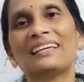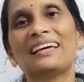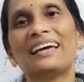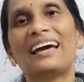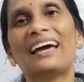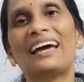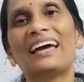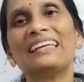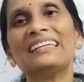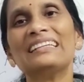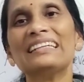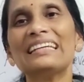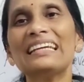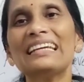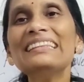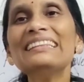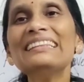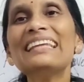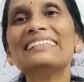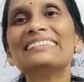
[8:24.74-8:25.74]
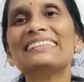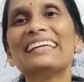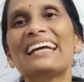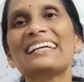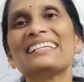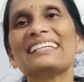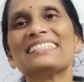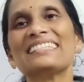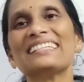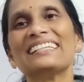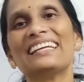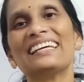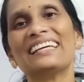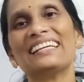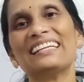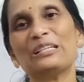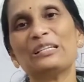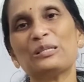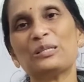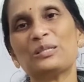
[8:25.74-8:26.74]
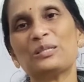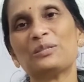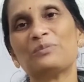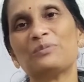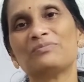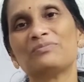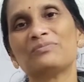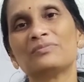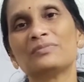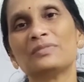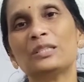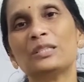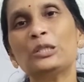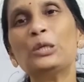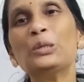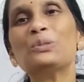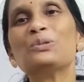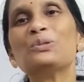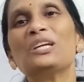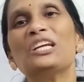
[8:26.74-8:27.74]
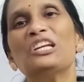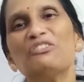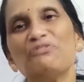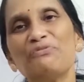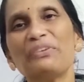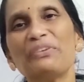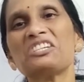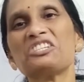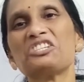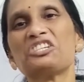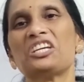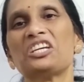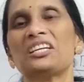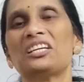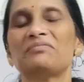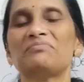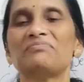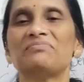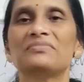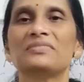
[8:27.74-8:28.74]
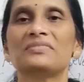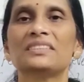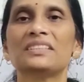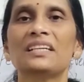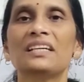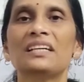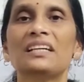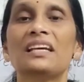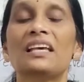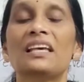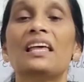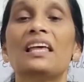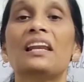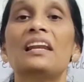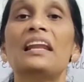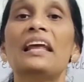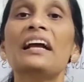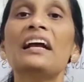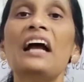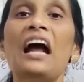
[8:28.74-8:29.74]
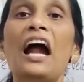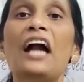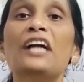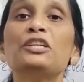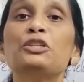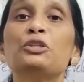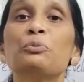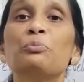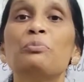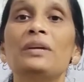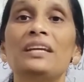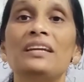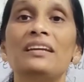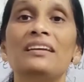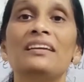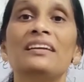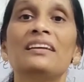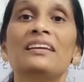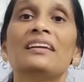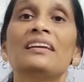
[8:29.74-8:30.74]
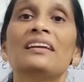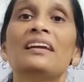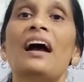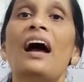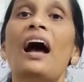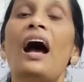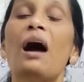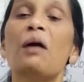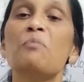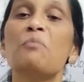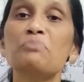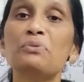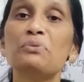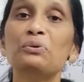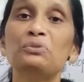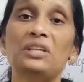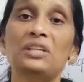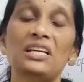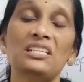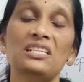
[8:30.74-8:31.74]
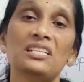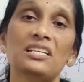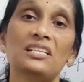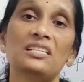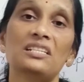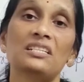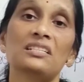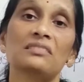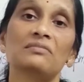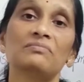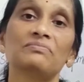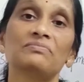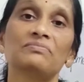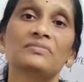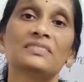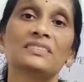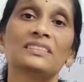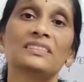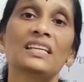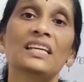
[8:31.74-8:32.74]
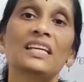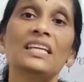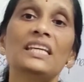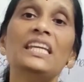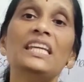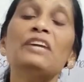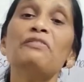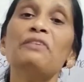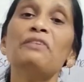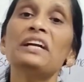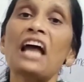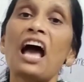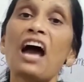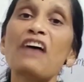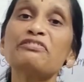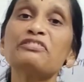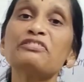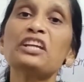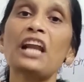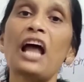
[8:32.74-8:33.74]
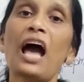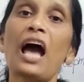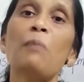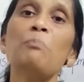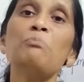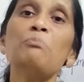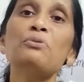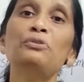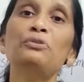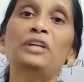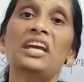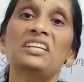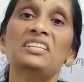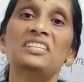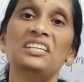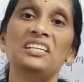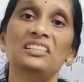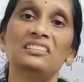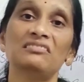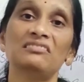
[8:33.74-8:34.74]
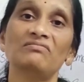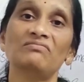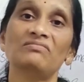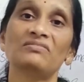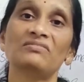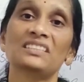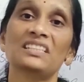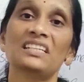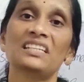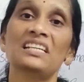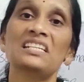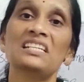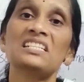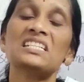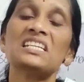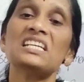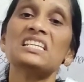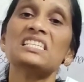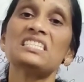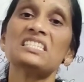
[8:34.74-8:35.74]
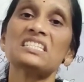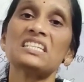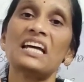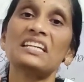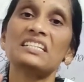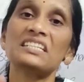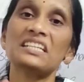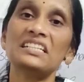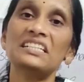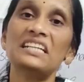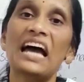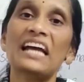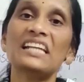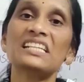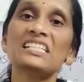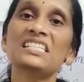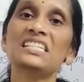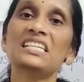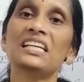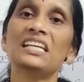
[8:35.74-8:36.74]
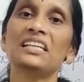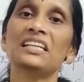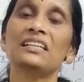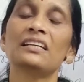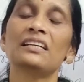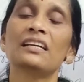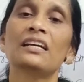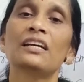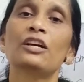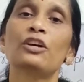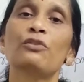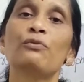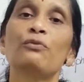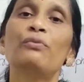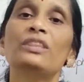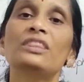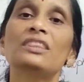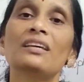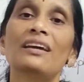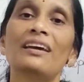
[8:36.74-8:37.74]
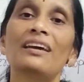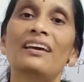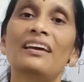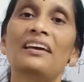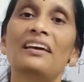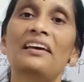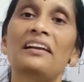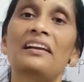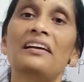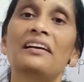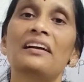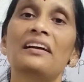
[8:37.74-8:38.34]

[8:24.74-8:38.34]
and in that accident, due to infection, her leg had to be amputated. Even after amputating, she started dancing with her